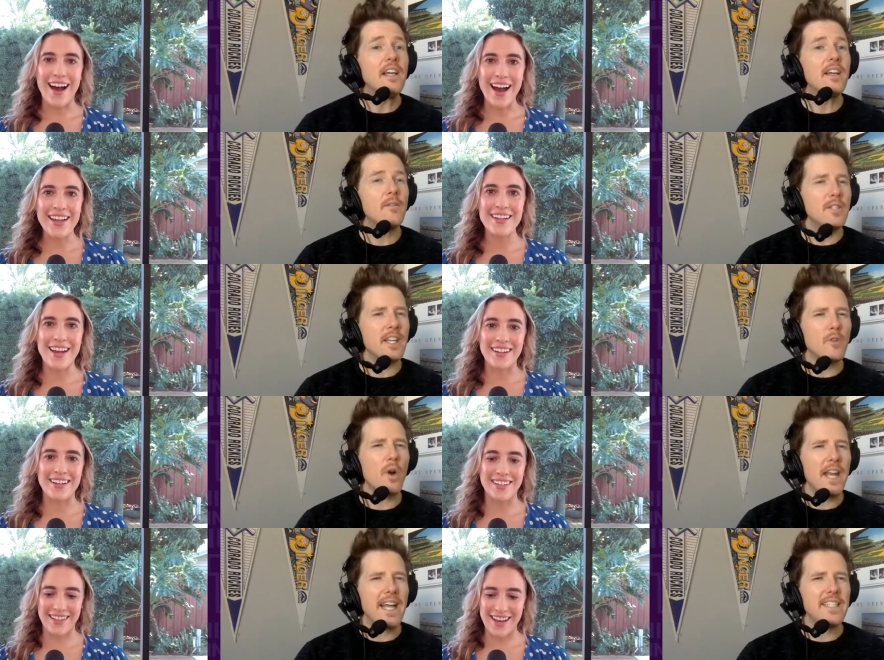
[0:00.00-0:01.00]
Speaker 1: Iannetta,
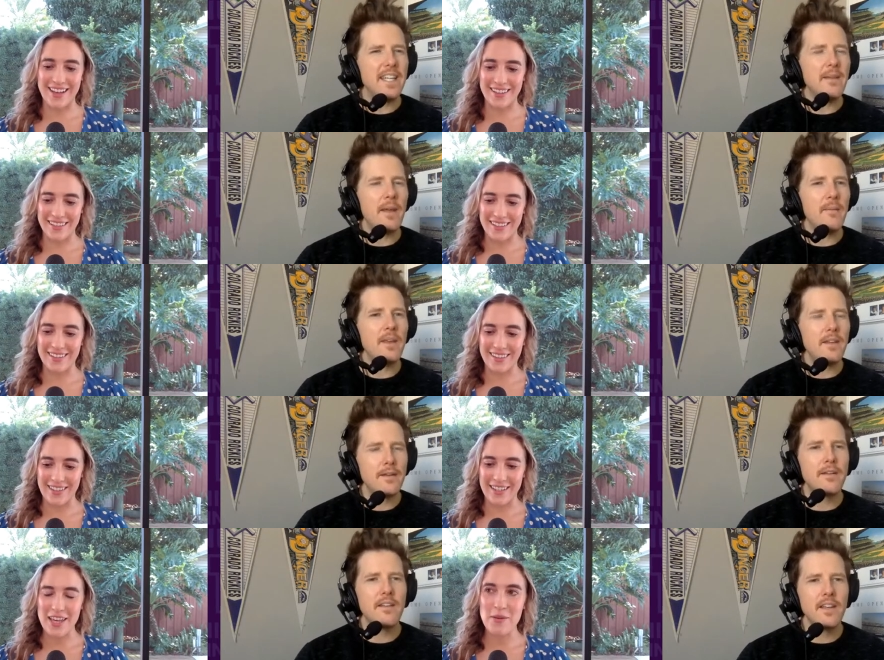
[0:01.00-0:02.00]
like yeah. Maybe.
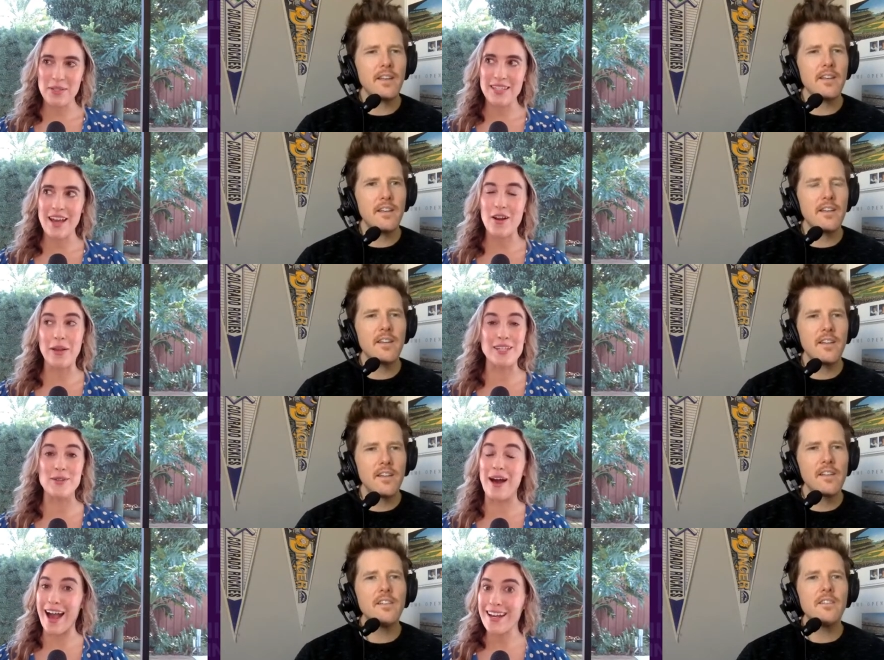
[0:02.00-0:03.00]
He was there. Okay,
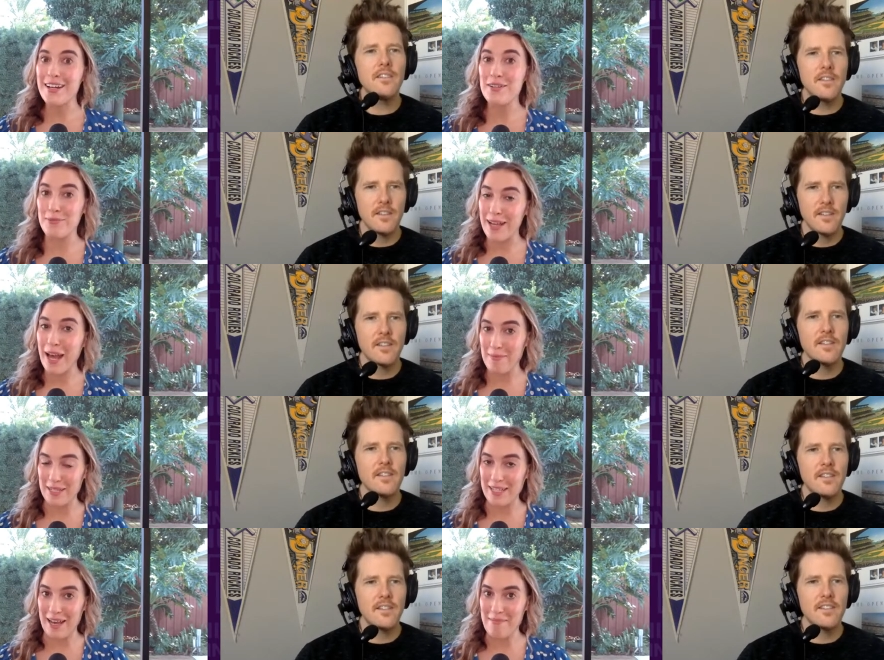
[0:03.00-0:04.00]
so Ianetta's rehab
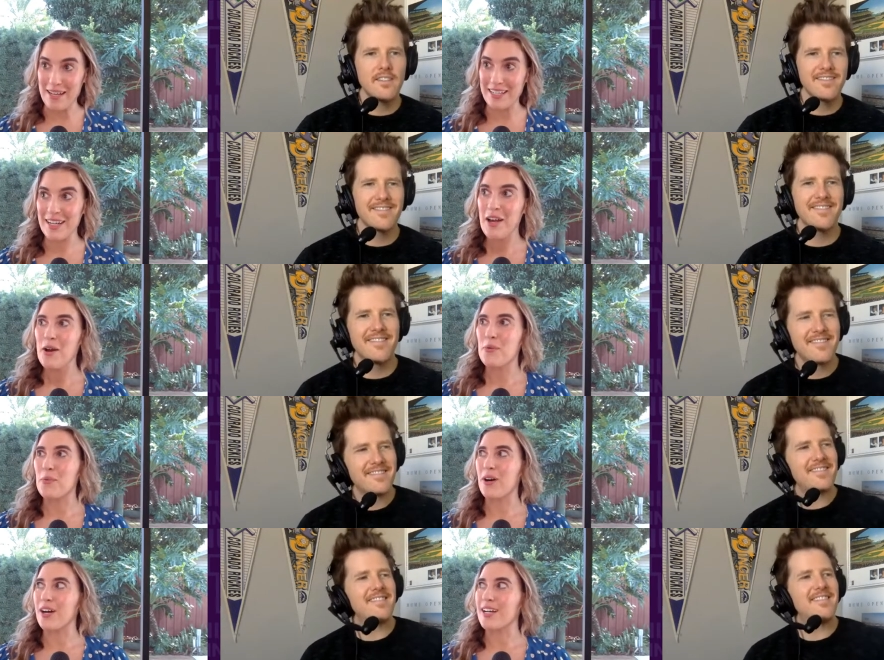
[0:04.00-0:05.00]
assignment
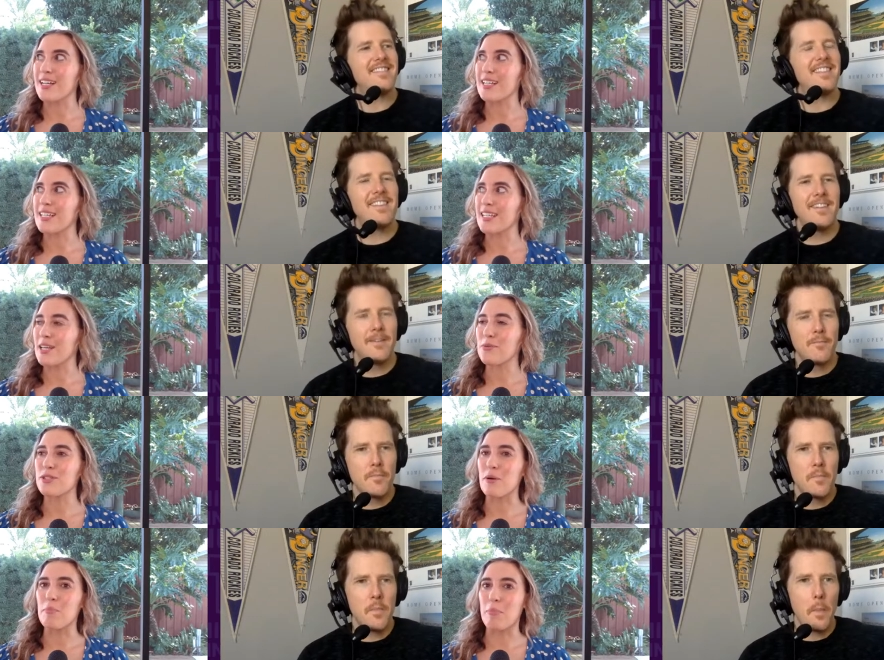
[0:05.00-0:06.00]
was, it
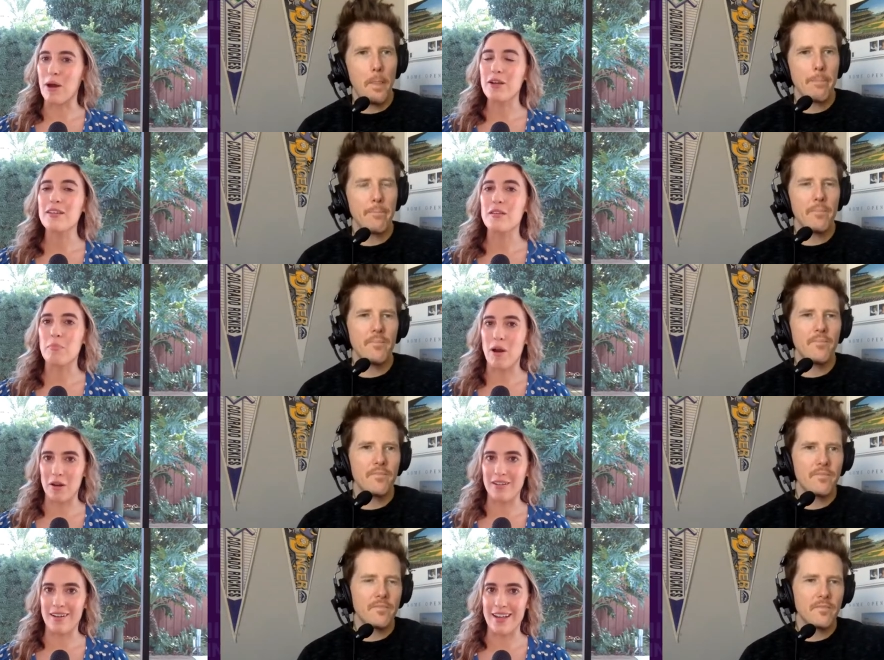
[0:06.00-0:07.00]
was a bark in the
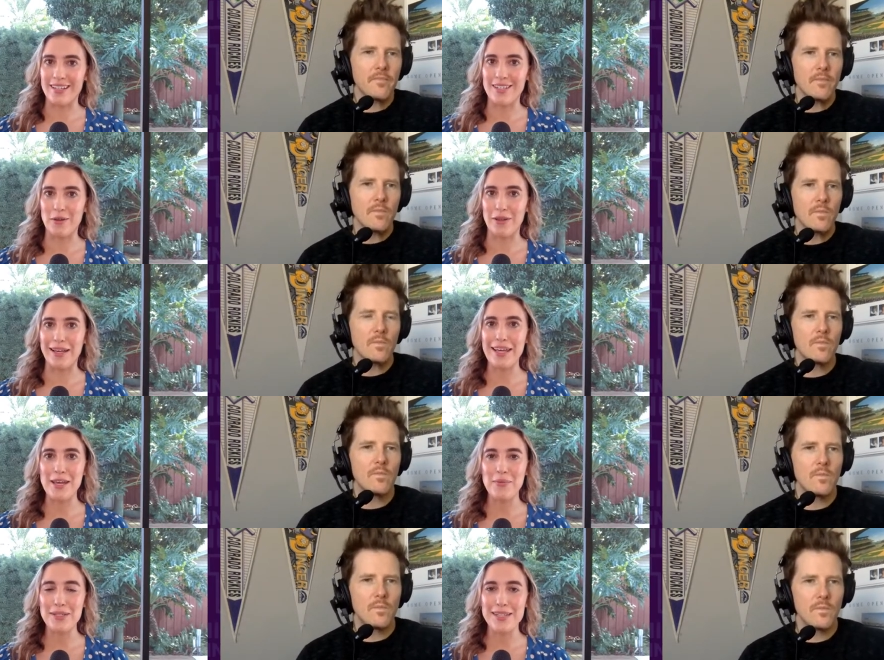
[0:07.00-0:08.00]
park night. So like
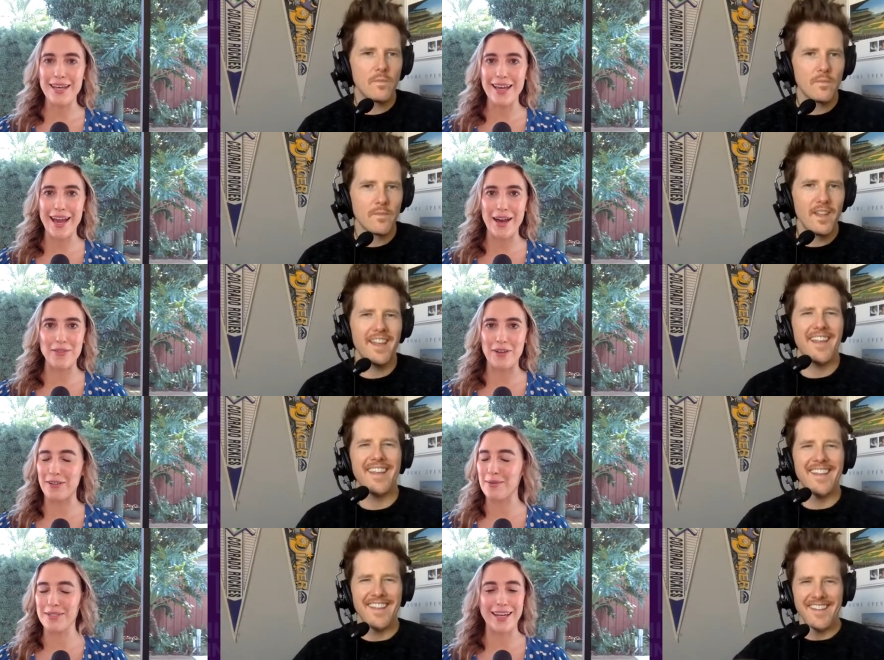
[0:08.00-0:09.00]
he was like out there,
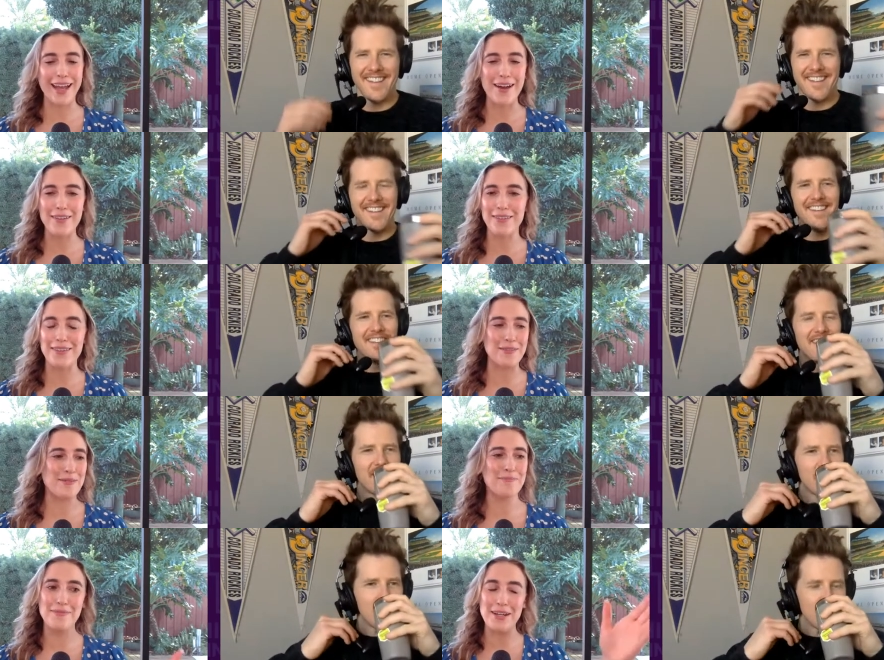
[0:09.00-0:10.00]
like out in
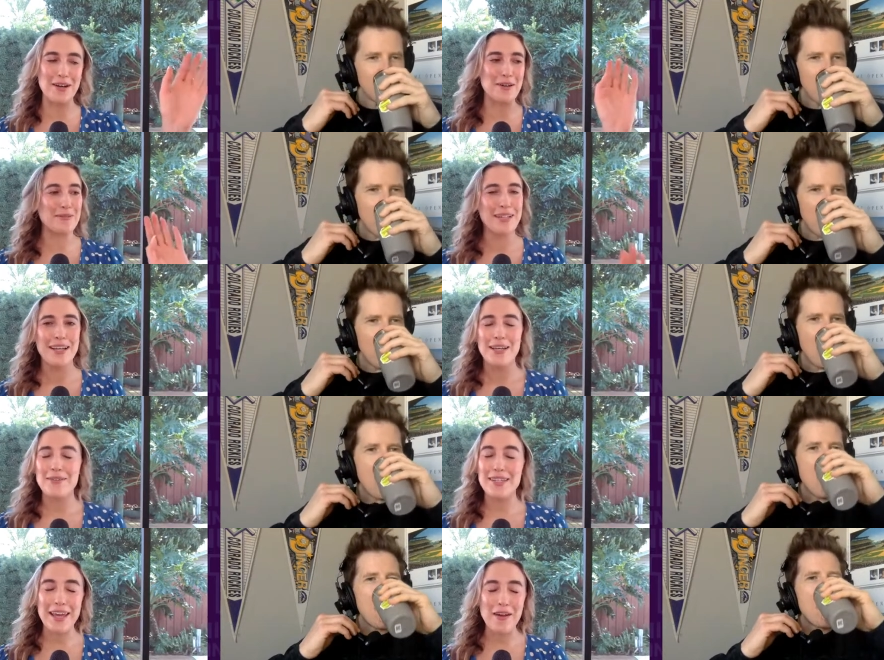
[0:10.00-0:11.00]
the, you know,
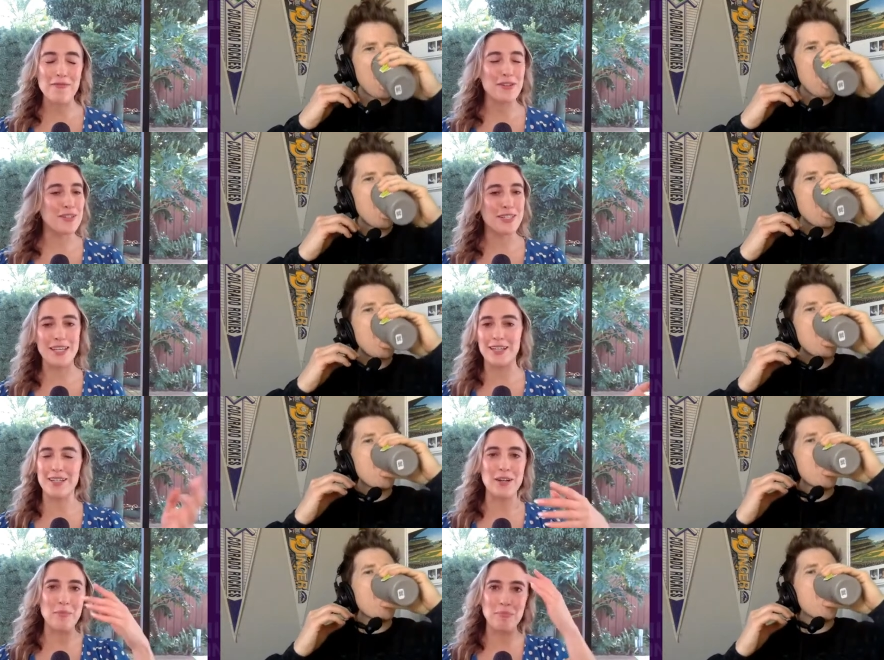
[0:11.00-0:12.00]
he was in the outfield just like,
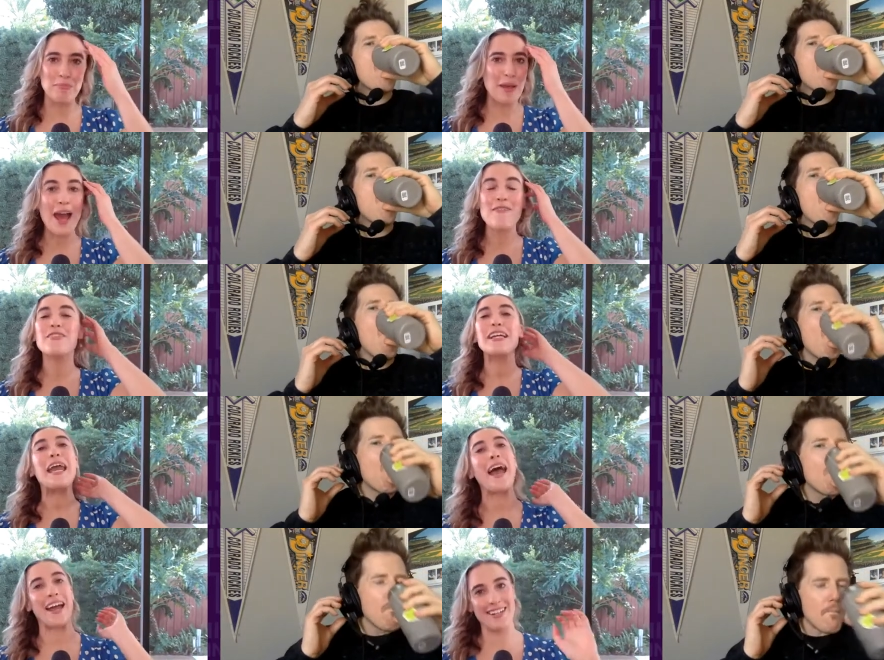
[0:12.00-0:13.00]
you know, having a
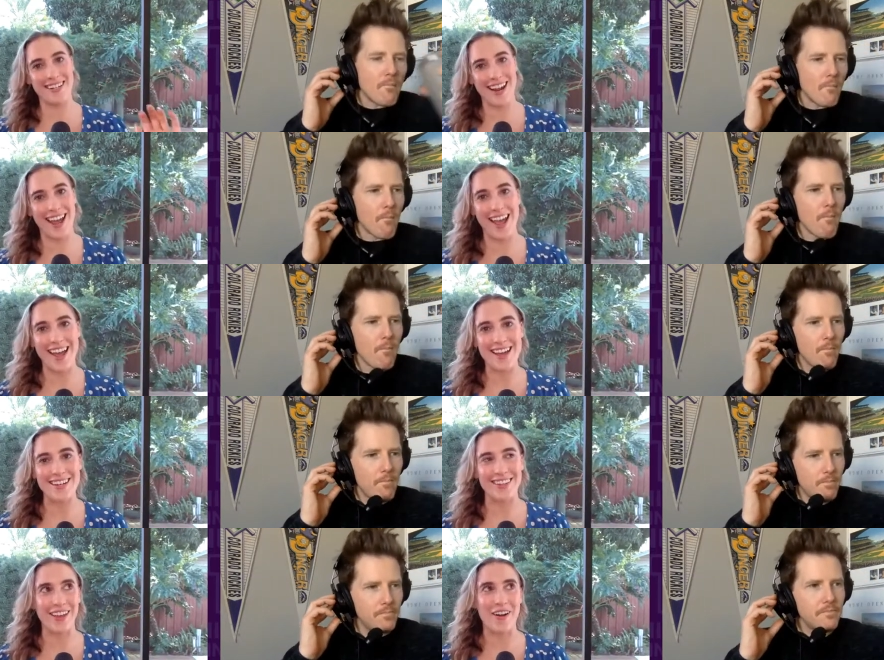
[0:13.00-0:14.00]
catch.
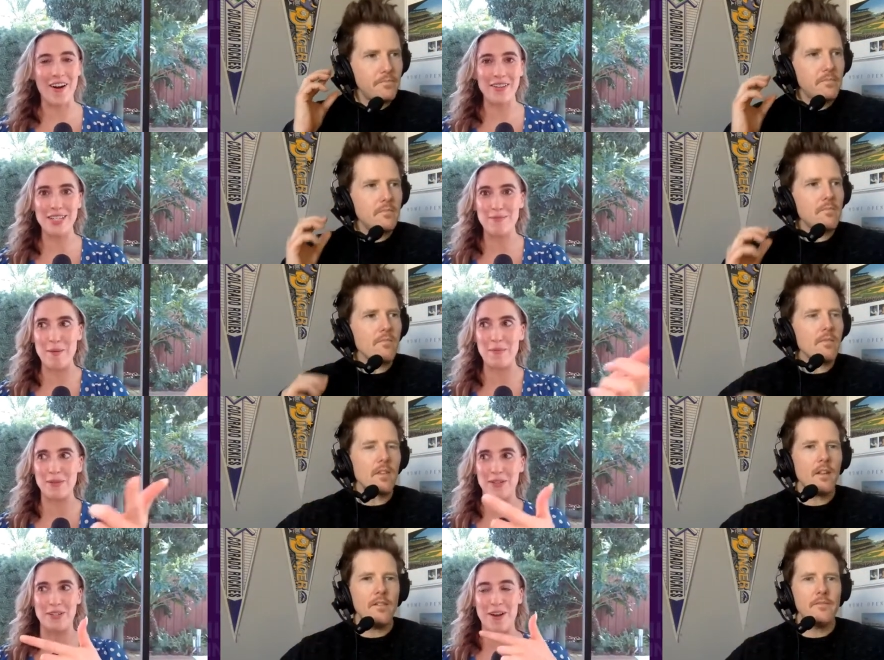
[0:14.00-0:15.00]
And like all these people
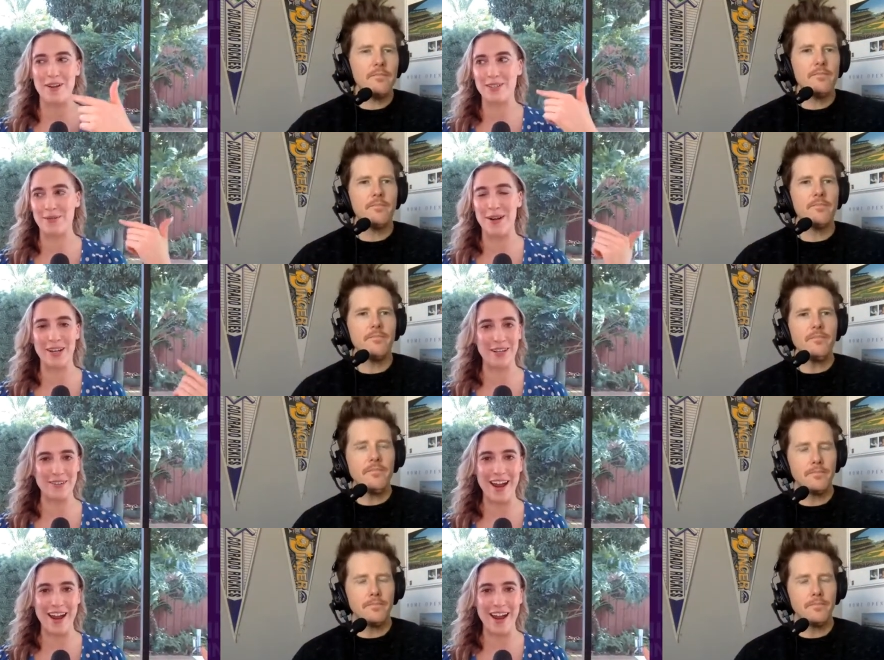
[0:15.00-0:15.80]
with their dogs are walking